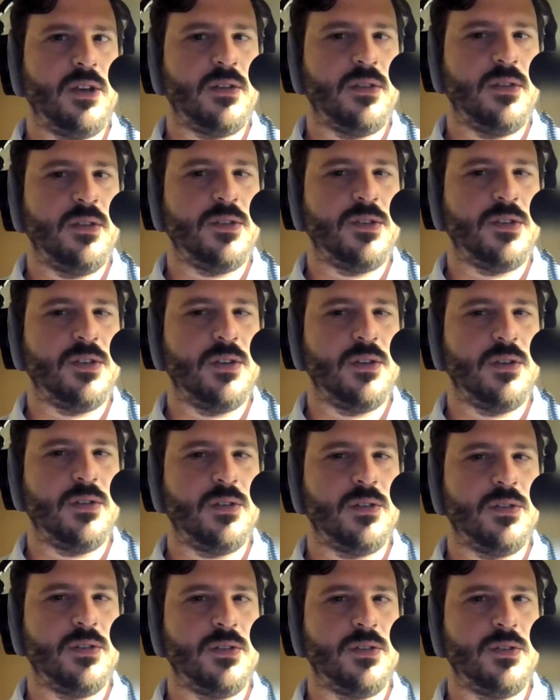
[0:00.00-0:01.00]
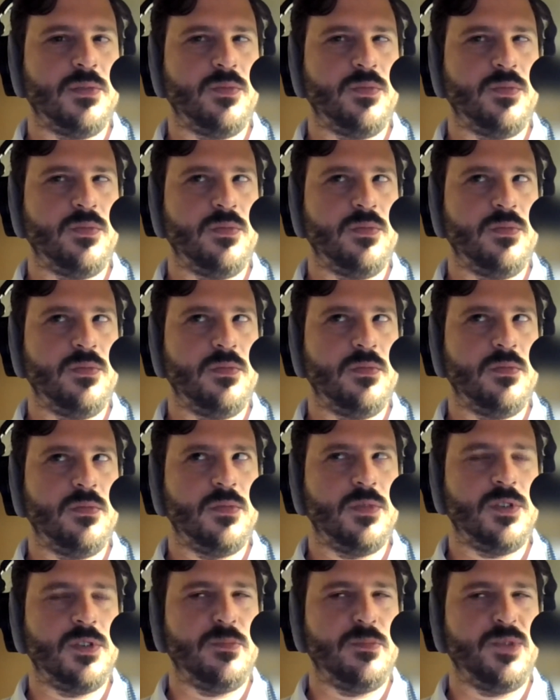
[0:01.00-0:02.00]
this is
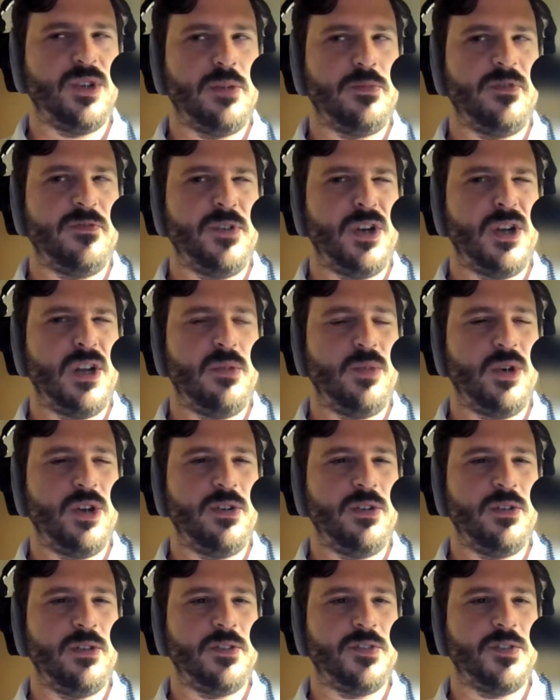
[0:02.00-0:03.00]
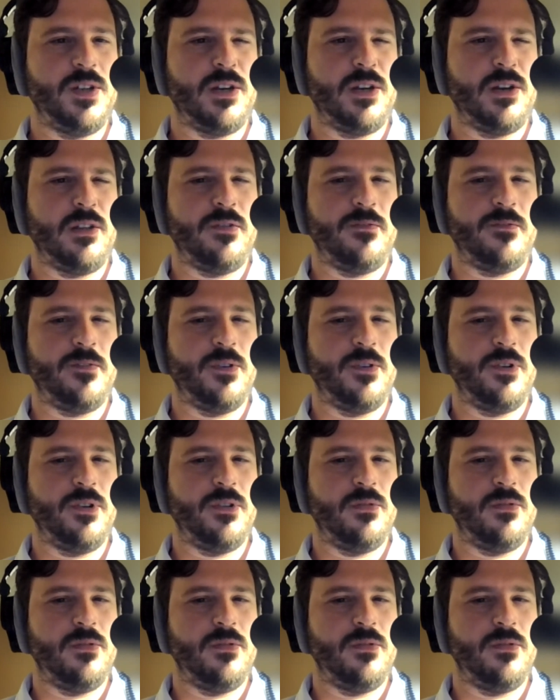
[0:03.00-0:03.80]
some type of nut butter. Let's take another photo.